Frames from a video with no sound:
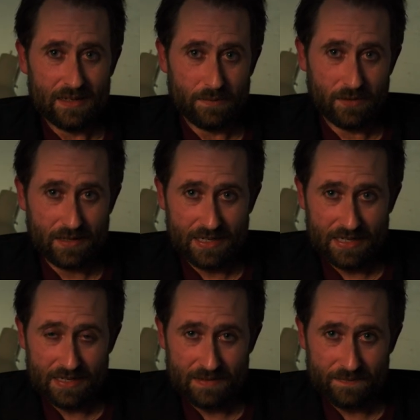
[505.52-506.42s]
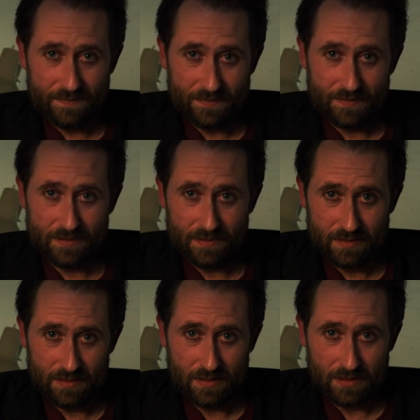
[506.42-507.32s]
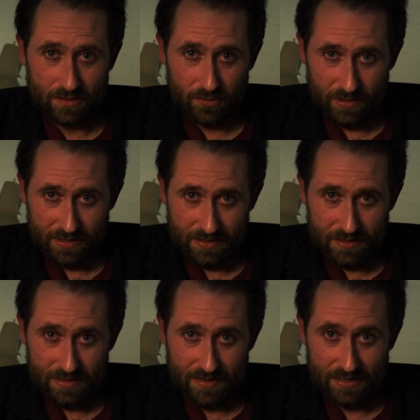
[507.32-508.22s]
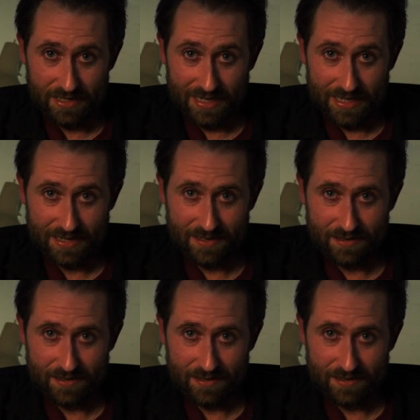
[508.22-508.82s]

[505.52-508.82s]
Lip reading: Put the lid in, you twist and you click.